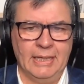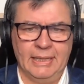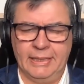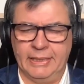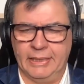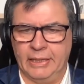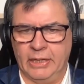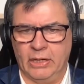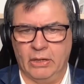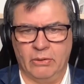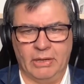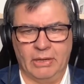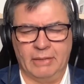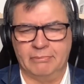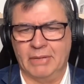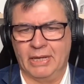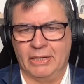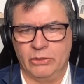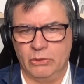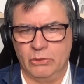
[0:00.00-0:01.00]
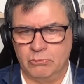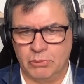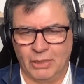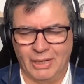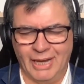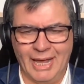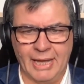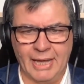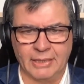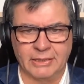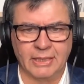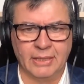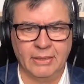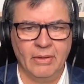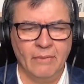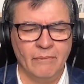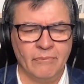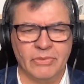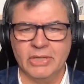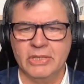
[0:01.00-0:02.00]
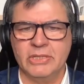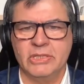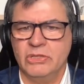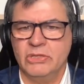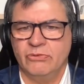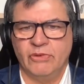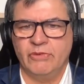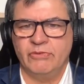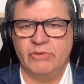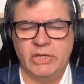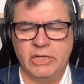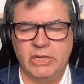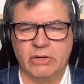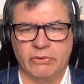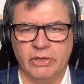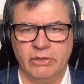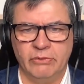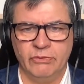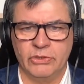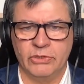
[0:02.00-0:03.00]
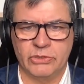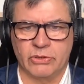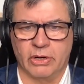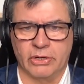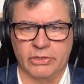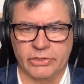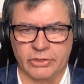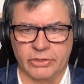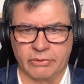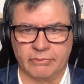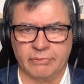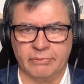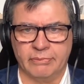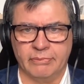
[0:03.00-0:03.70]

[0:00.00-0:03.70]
you know, a new plant, this is 50-year infrastructure.